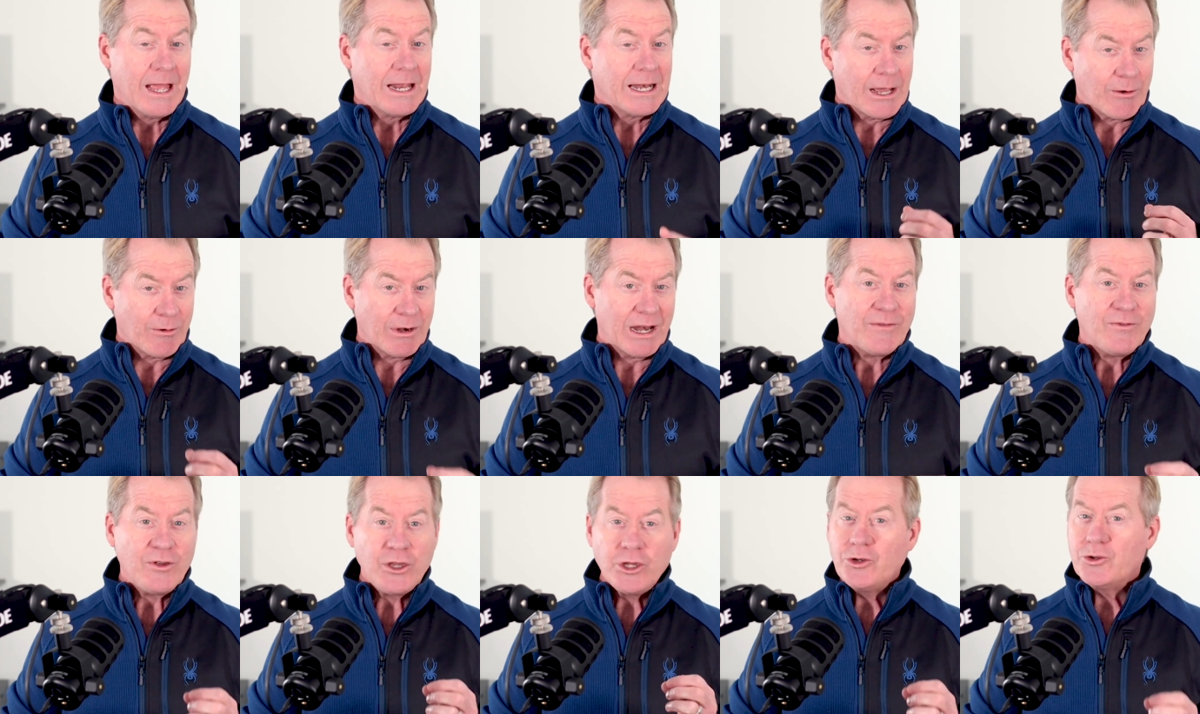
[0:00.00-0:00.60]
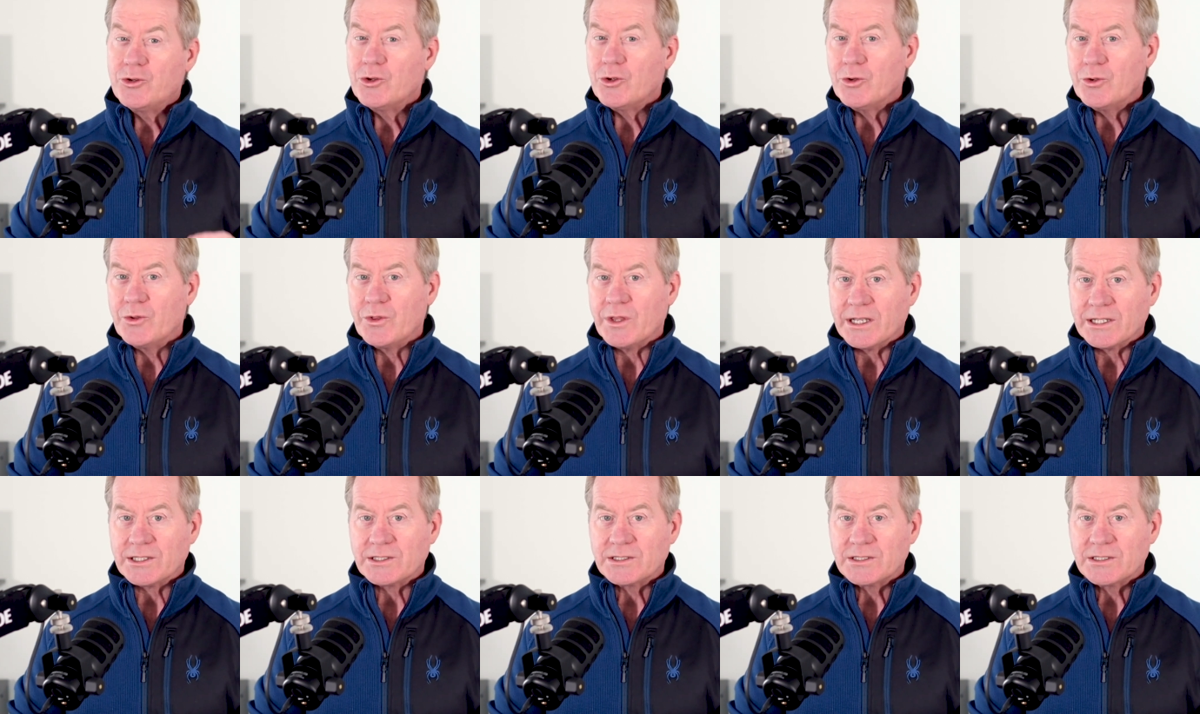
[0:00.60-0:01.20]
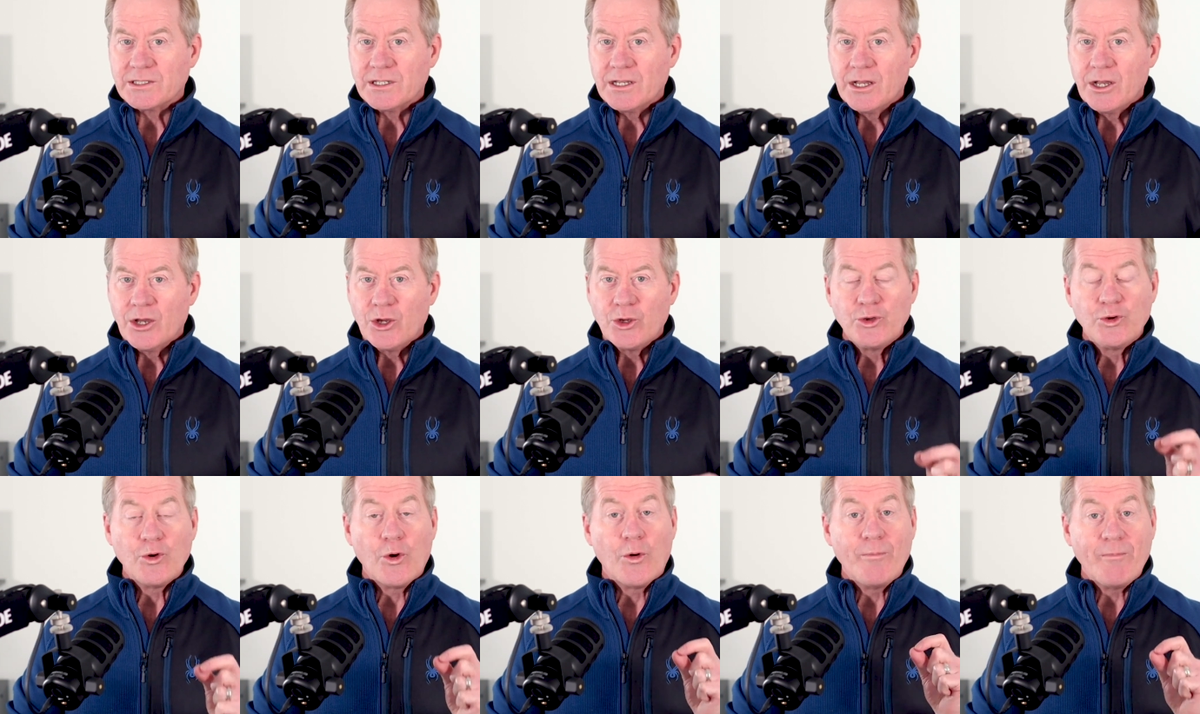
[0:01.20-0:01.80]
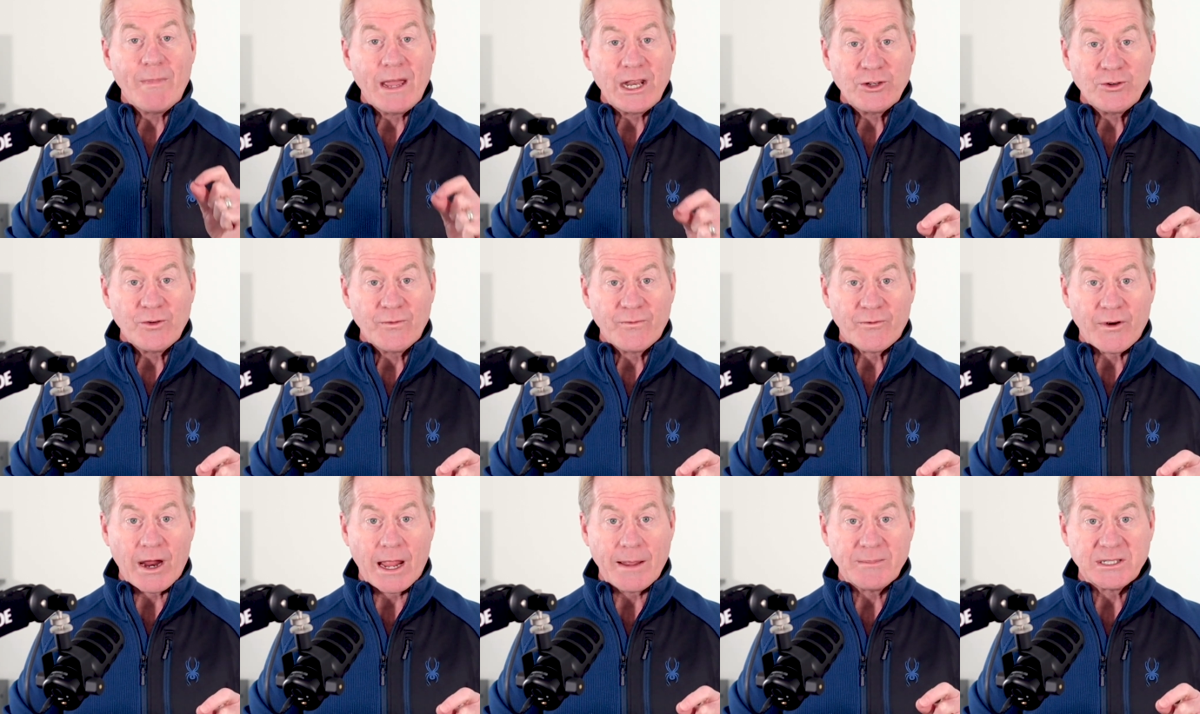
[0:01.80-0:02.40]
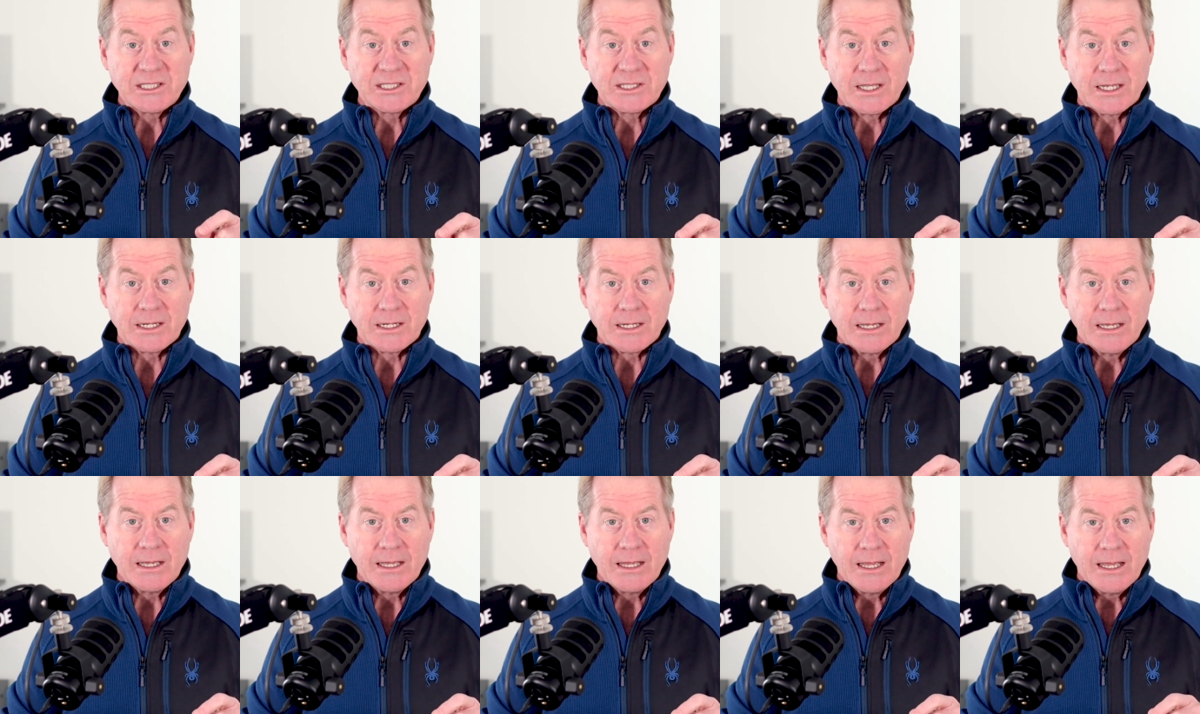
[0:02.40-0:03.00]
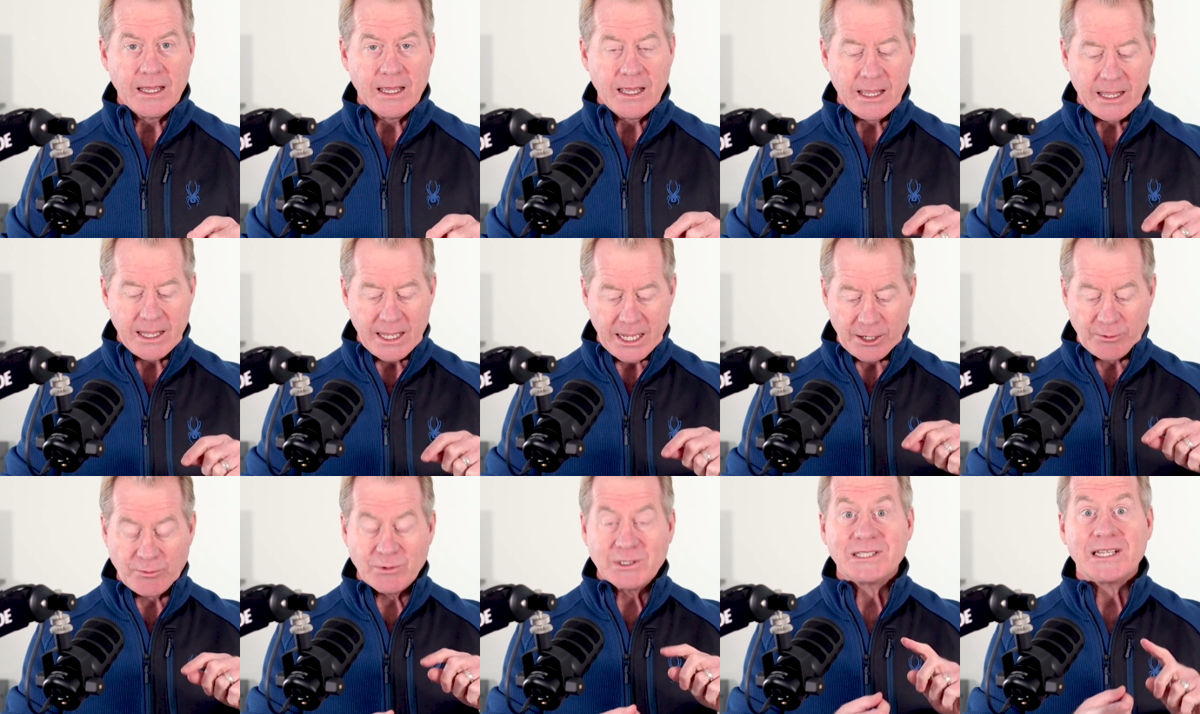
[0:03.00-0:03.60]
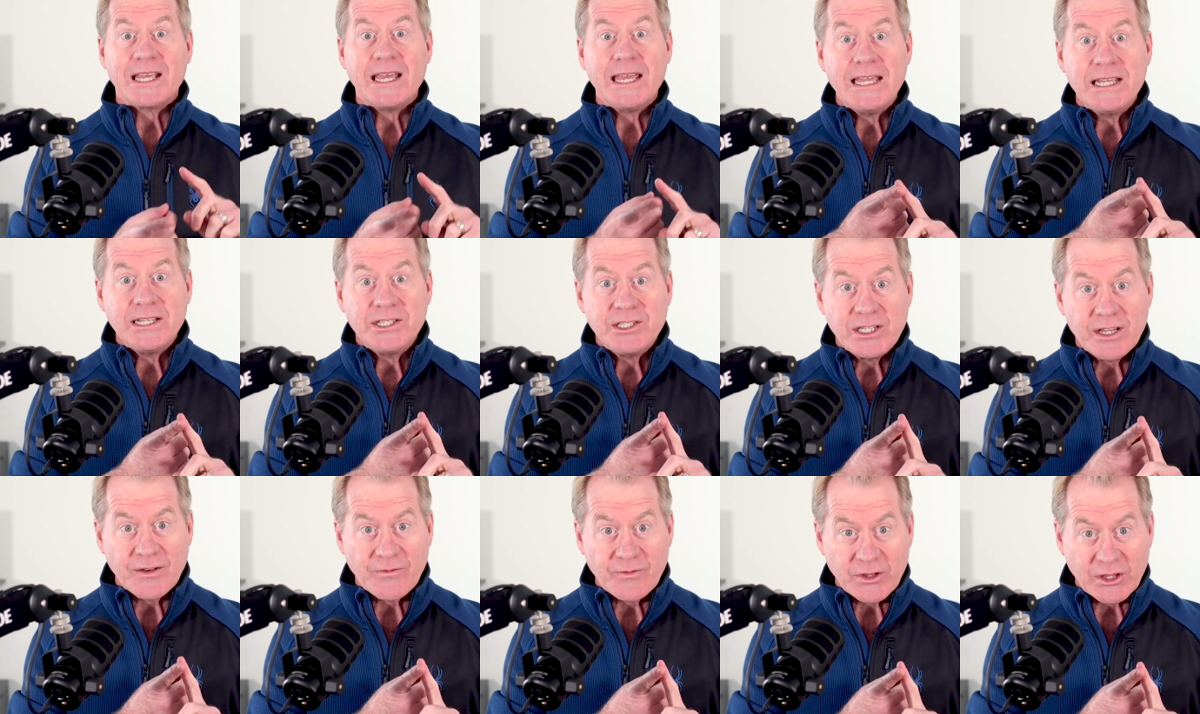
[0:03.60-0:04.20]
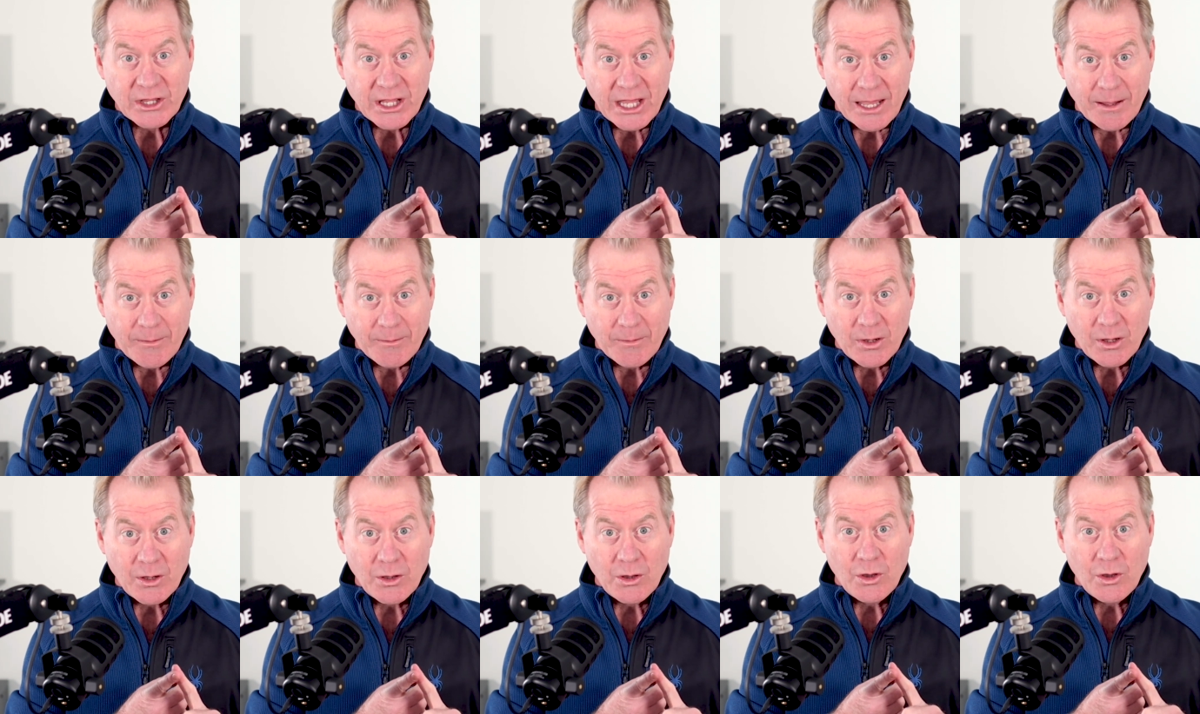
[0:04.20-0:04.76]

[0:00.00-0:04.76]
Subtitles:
Now, whenever you do this, your mental frame is that it was easier for them,